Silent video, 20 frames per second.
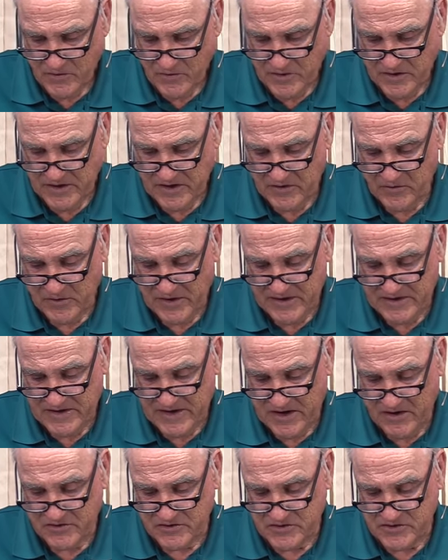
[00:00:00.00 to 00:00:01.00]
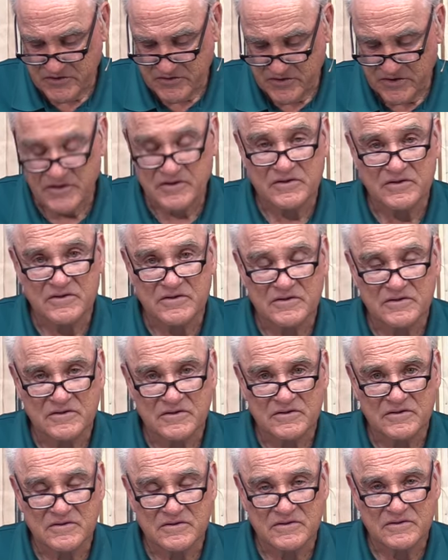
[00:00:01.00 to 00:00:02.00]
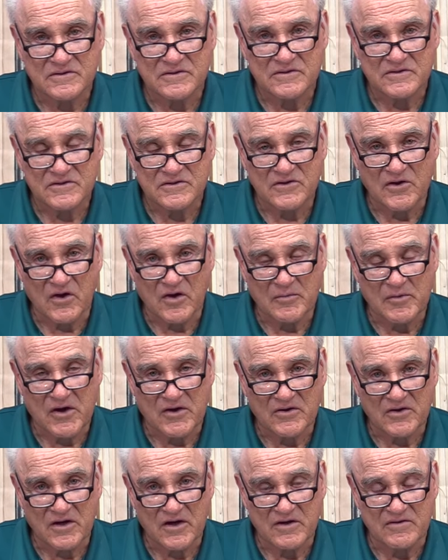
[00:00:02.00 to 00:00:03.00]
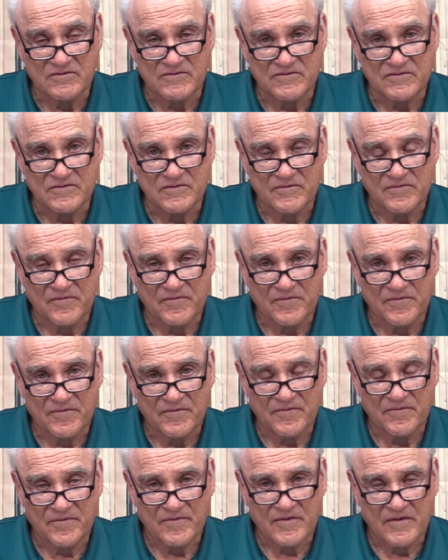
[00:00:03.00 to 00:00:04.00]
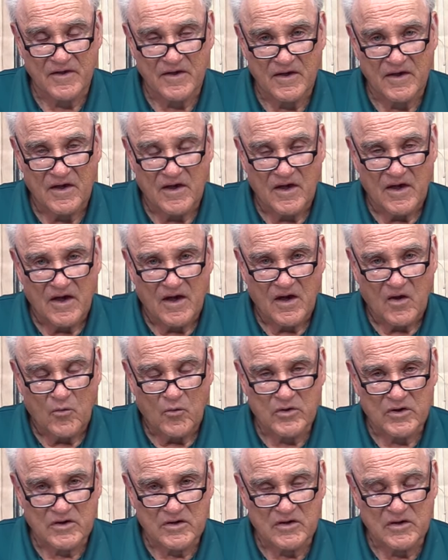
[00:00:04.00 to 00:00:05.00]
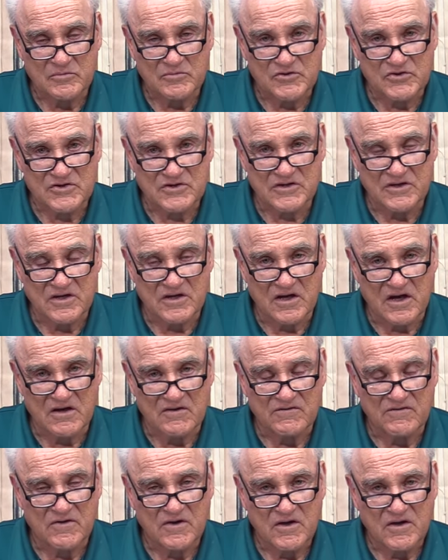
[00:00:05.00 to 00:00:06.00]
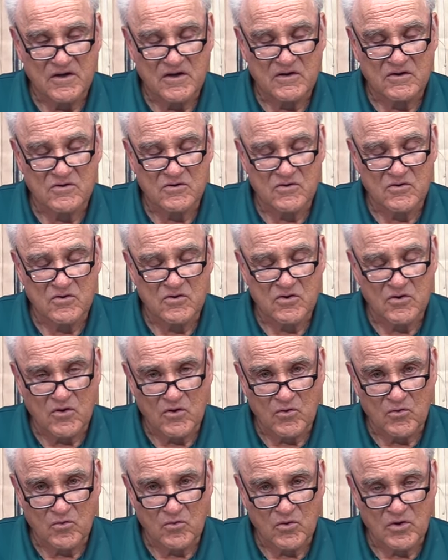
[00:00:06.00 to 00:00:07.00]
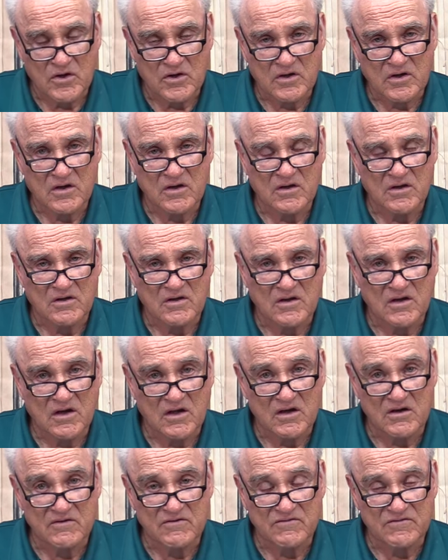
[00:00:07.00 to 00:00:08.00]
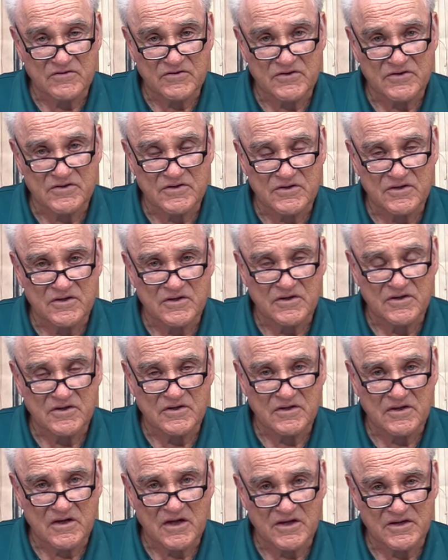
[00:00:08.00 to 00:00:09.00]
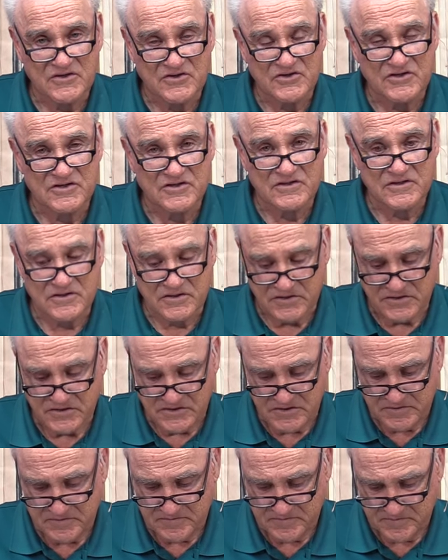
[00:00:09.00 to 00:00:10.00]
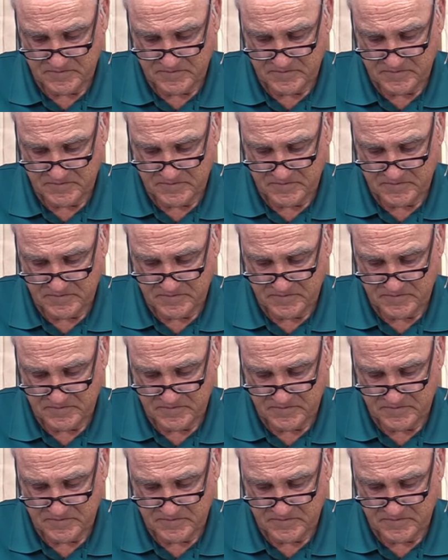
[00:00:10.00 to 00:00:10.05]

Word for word: When you get right down to it, it's all about love. When it comes to love, no one loves like Jesus.